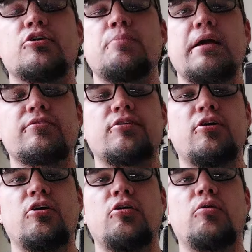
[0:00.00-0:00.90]
or New
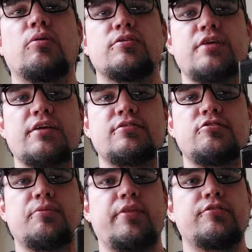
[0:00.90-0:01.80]
Mexico or
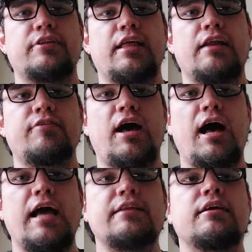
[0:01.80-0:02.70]
Texas where there's a lot of
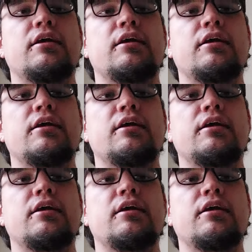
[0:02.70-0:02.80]
hot,